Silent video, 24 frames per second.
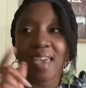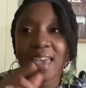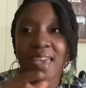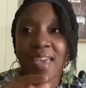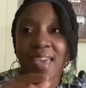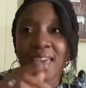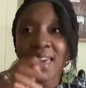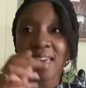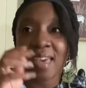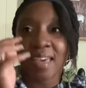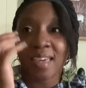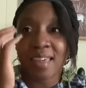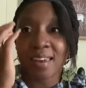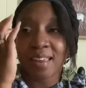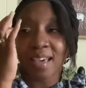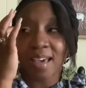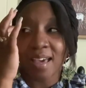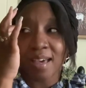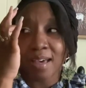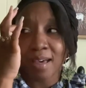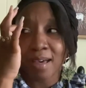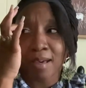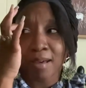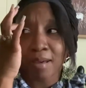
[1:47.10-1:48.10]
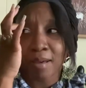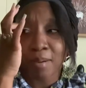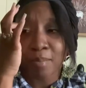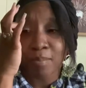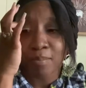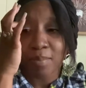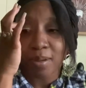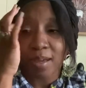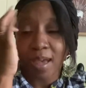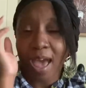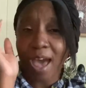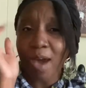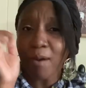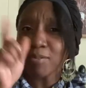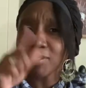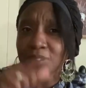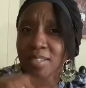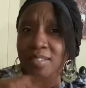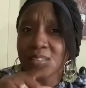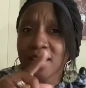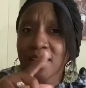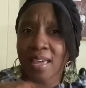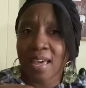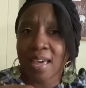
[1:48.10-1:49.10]
and um, I was
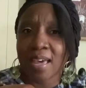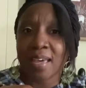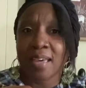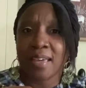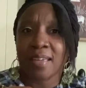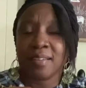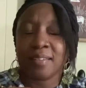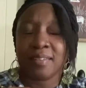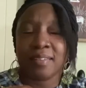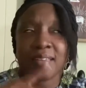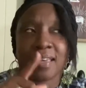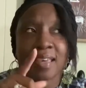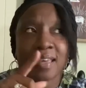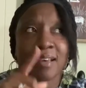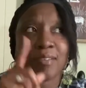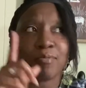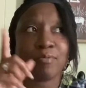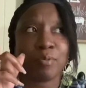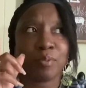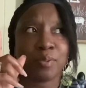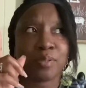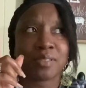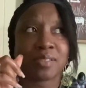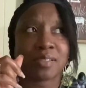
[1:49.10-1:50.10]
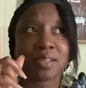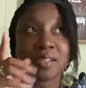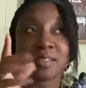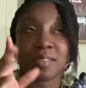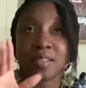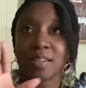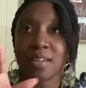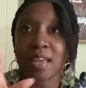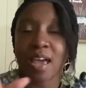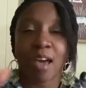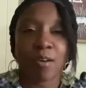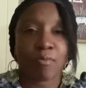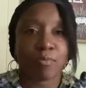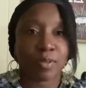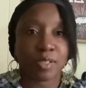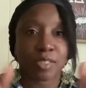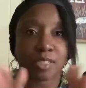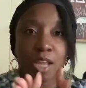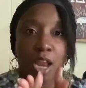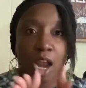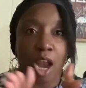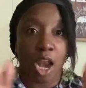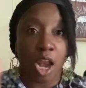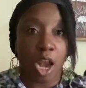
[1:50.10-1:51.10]
in the line. Yeah, it was because the line was
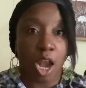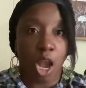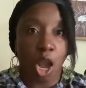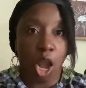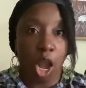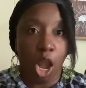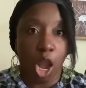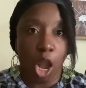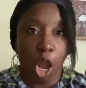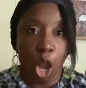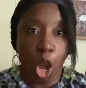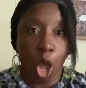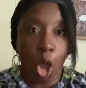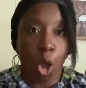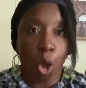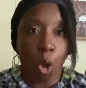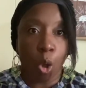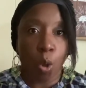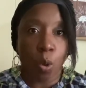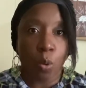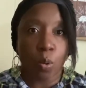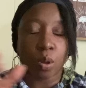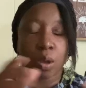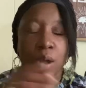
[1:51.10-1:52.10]
long.